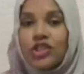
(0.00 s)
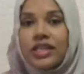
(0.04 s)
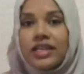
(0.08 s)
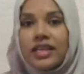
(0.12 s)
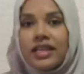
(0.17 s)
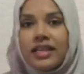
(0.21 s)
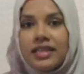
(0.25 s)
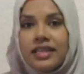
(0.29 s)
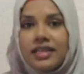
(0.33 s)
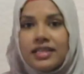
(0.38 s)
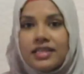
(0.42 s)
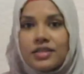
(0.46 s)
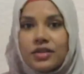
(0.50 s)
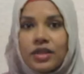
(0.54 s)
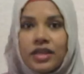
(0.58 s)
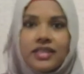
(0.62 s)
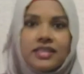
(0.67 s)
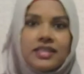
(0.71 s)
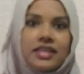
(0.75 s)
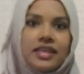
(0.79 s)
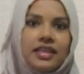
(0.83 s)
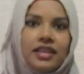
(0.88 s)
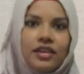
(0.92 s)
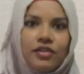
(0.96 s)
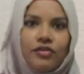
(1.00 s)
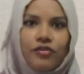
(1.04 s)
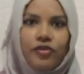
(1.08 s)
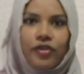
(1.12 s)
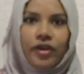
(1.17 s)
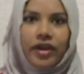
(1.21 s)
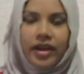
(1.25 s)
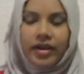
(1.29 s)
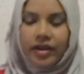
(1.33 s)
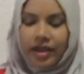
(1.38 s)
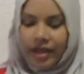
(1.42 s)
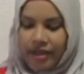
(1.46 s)
chicken is in the
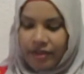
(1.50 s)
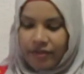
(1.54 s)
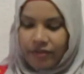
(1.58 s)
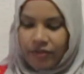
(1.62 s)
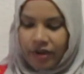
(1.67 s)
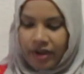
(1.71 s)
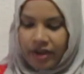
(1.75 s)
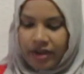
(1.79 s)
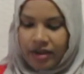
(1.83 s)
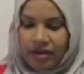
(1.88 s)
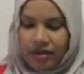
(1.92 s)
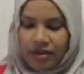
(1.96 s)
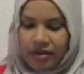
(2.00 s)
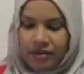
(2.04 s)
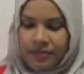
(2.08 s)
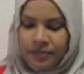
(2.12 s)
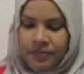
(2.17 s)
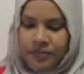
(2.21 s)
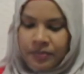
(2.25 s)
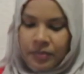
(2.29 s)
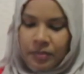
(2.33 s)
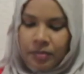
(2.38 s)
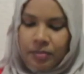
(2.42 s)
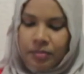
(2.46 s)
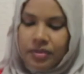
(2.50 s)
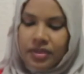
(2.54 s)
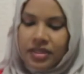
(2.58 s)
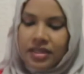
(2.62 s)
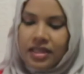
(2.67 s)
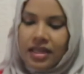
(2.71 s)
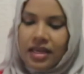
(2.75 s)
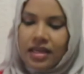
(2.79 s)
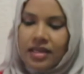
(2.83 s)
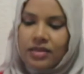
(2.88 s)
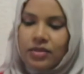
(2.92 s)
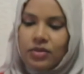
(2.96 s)
air fryer. Put
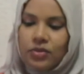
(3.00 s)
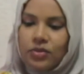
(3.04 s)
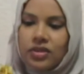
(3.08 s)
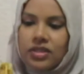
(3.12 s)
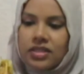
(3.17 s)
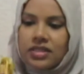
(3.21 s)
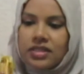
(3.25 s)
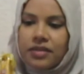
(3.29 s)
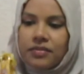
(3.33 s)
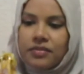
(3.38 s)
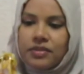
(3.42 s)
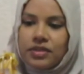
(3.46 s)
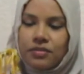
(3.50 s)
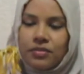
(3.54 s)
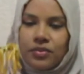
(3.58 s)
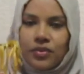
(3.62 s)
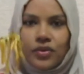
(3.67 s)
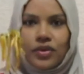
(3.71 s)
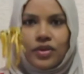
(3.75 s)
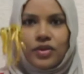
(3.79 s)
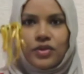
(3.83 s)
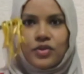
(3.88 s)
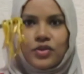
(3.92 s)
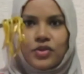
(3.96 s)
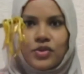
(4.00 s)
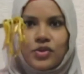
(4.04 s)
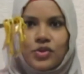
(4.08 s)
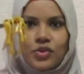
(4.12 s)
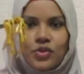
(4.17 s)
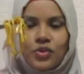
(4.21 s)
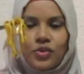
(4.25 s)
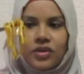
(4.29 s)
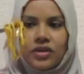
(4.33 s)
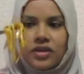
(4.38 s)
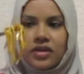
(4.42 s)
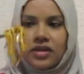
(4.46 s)
that noodles up to boil, so
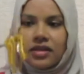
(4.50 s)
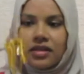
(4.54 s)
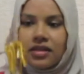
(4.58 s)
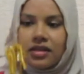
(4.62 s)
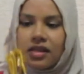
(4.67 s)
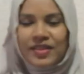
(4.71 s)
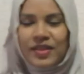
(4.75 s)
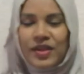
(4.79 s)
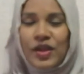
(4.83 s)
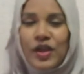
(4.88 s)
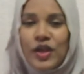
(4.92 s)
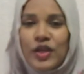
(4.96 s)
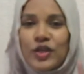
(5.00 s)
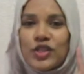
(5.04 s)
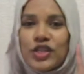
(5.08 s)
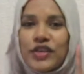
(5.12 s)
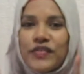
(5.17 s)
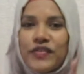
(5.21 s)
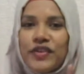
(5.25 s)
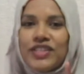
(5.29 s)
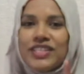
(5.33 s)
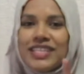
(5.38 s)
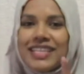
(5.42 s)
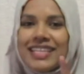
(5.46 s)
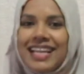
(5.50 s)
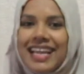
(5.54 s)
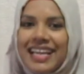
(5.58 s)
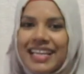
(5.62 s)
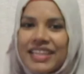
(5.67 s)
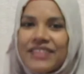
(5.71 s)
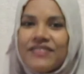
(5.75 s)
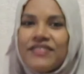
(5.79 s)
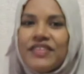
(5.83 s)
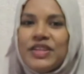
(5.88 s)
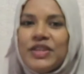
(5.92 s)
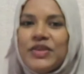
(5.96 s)
good. So if you did
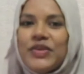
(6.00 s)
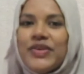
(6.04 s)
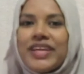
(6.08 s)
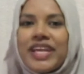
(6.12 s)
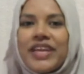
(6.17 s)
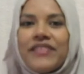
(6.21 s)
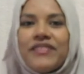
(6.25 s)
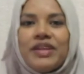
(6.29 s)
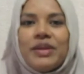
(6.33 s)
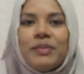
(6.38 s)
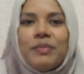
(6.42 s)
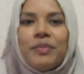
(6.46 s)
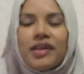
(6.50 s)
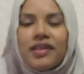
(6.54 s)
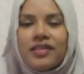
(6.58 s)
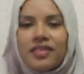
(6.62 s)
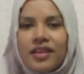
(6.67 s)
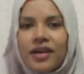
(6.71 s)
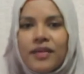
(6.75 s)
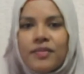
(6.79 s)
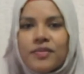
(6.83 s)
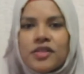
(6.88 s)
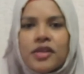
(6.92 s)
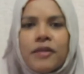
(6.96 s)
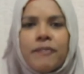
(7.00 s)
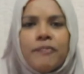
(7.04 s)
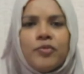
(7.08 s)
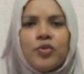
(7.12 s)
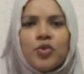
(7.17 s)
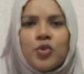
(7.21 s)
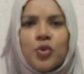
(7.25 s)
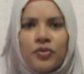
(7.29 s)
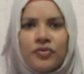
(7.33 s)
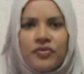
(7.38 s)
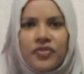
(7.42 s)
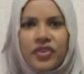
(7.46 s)
like the video, give it a big thumbs
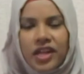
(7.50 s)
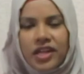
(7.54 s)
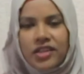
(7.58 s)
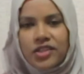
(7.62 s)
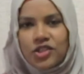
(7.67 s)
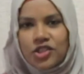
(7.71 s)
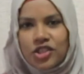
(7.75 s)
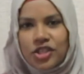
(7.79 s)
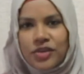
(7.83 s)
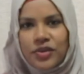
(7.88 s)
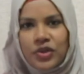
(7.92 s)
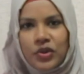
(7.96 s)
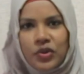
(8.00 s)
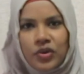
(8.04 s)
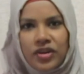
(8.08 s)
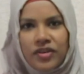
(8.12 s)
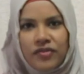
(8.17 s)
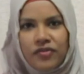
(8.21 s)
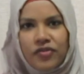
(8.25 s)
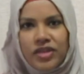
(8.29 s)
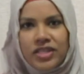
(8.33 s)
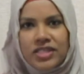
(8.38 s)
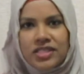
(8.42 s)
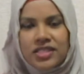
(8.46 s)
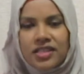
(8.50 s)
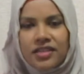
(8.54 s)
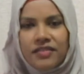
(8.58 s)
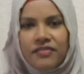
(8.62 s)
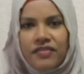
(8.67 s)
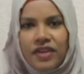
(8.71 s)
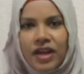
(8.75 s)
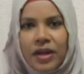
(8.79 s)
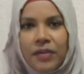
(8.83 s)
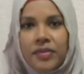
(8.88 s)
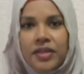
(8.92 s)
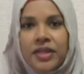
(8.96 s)
up. Don't forget to share with all your friends and your
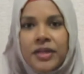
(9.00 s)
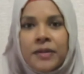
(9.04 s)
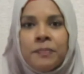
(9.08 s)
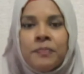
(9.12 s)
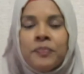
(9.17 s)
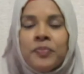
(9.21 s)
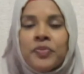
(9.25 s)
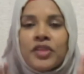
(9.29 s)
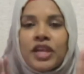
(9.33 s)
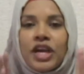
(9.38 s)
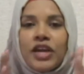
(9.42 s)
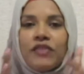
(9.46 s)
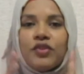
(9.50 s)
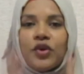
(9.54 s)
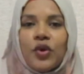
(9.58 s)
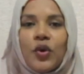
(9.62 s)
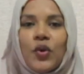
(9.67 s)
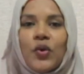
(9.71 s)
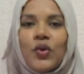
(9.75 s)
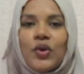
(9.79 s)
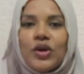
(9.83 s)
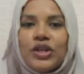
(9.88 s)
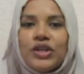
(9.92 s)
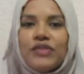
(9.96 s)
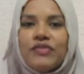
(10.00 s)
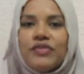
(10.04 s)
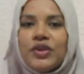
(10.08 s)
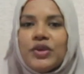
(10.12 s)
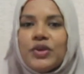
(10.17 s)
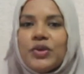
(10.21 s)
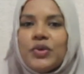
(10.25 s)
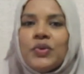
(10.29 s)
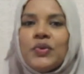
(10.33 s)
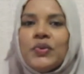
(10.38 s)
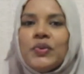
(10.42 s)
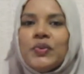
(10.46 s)
family. And for all of
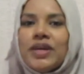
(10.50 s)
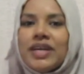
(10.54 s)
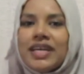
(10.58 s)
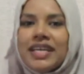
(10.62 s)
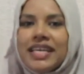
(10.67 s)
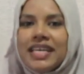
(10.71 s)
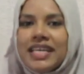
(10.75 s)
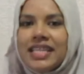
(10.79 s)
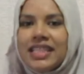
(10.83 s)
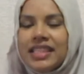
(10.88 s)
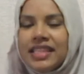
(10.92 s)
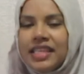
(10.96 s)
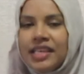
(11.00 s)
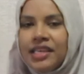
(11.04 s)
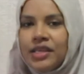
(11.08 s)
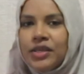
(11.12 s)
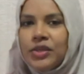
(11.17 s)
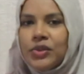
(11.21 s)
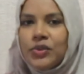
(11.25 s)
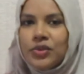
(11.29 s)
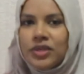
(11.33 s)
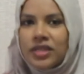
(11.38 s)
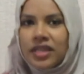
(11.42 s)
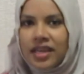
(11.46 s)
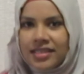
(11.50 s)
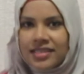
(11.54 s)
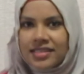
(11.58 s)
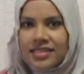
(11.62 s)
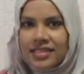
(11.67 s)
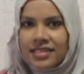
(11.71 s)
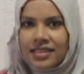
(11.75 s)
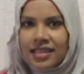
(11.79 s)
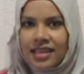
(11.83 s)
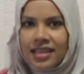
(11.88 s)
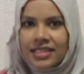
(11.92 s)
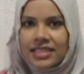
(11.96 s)
you who are in the
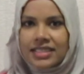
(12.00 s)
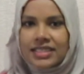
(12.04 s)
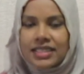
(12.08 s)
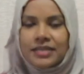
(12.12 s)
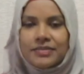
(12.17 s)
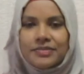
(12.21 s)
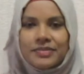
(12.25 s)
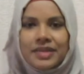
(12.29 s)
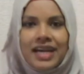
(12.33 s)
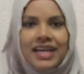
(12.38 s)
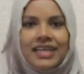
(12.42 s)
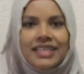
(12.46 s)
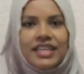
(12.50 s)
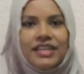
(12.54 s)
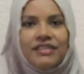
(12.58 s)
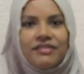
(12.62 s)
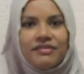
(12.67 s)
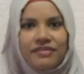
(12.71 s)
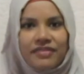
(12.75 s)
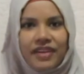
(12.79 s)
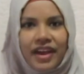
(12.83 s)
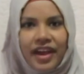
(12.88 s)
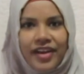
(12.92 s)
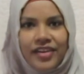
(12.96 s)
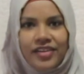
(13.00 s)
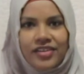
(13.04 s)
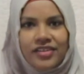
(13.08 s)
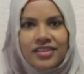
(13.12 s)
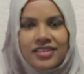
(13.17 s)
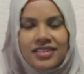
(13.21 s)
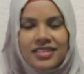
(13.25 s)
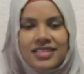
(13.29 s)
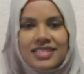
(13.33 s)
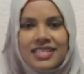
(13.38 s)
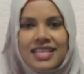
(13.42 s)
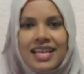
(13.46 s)
United Kingdom and
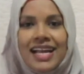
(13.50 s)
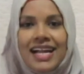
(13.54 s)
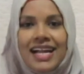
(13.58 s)
environs,